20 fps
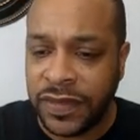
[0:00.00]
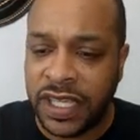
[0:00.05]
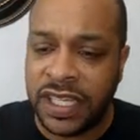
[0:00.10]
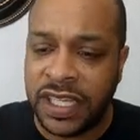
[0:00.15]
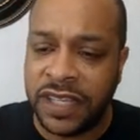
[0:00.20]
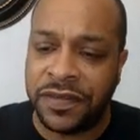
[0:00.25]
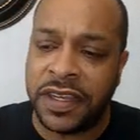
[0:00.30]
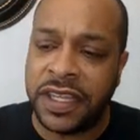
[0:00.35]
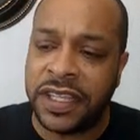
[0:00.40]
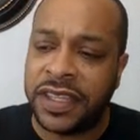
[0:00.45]

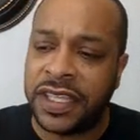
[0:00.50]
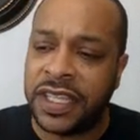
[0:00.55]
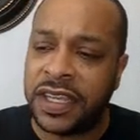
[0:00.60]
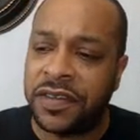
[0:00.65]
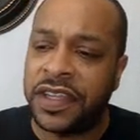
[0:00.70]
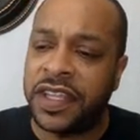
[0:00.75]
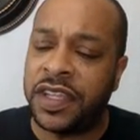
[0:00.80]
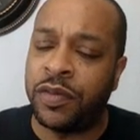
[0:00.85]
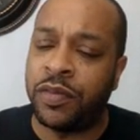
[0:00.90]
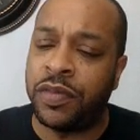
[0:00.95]
And if anything
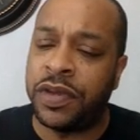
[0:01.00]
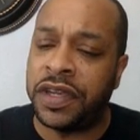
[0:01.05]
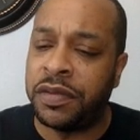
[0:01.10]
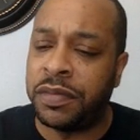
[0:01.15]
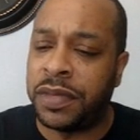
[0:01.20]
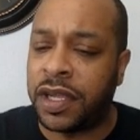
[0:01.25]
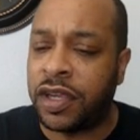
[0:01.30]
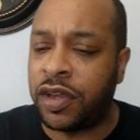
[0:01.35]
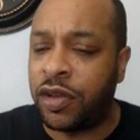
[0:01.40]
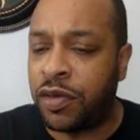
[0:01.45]
ever get weird,
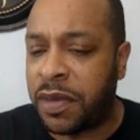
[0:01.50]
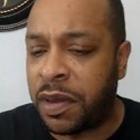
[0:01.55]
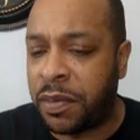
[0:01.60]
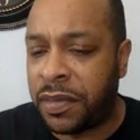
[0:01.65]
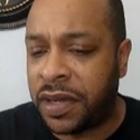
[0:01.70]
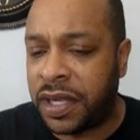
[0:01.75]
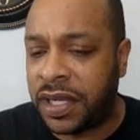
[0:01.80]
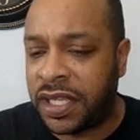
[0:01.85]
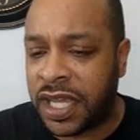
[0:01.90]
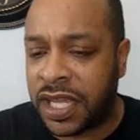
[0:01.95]
you'd be like, oh, where my
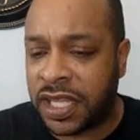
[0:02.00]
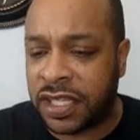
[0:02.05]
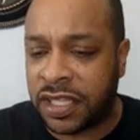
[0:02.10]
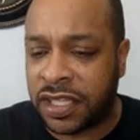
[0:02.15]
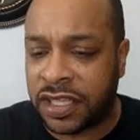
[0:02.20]
money at?